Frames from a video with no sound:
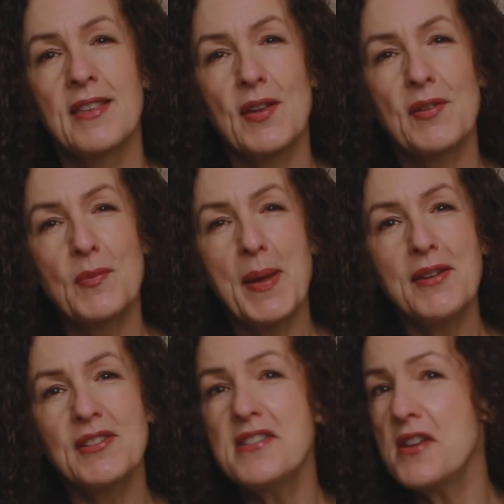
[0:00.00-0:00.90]
So it's
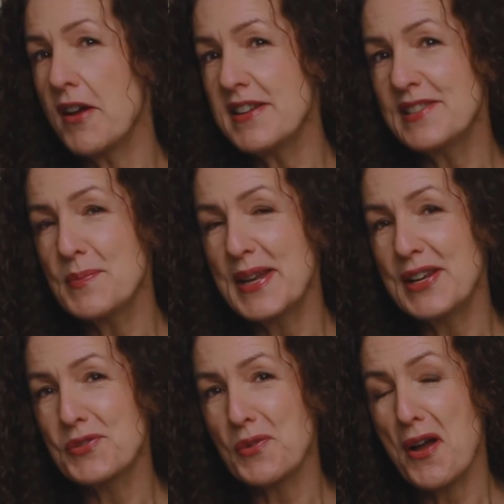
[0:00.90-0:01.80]
about a
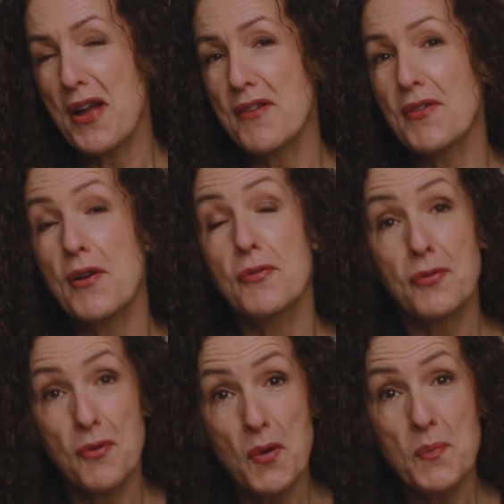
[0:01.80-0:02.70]
90-minute drive
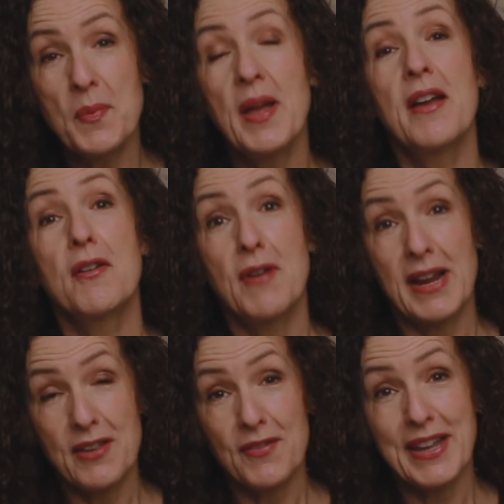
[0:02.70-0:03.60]
from
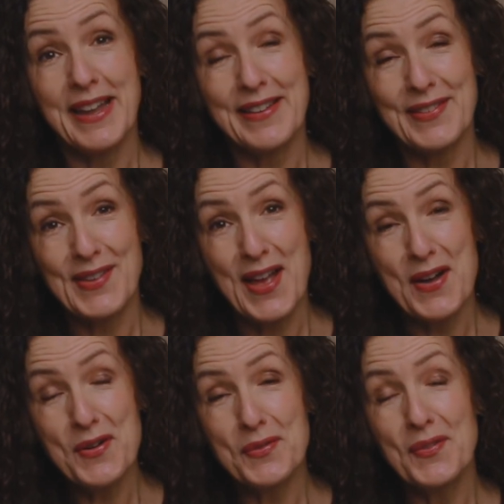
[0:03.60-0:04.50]
Reykjavik
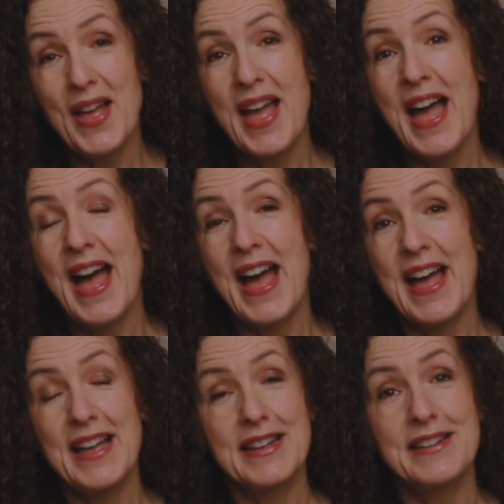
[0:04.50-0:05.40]
itself,
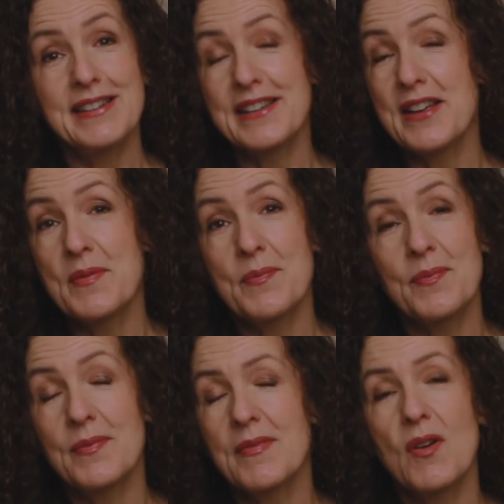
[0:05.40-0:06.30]

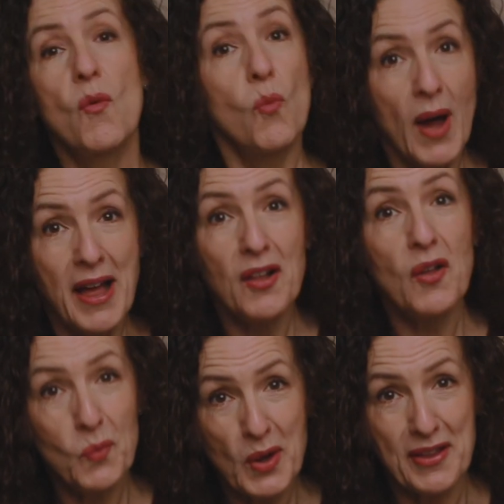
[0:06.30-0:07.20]
and
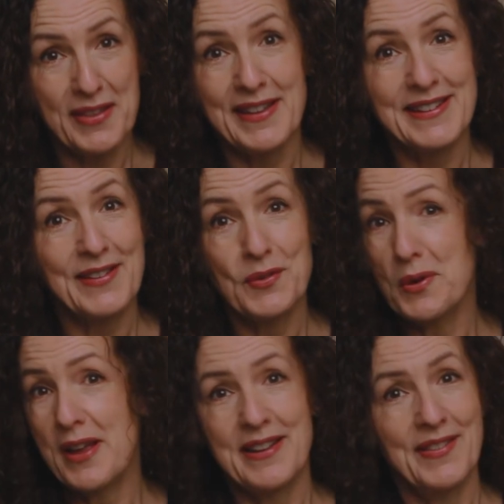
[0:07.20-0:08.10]
well worth it is
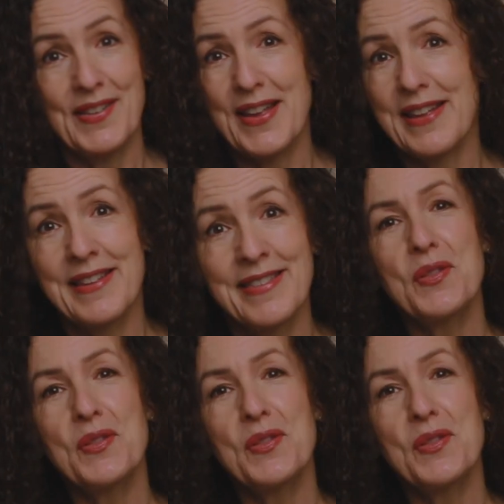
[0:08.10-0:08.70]
all I can say.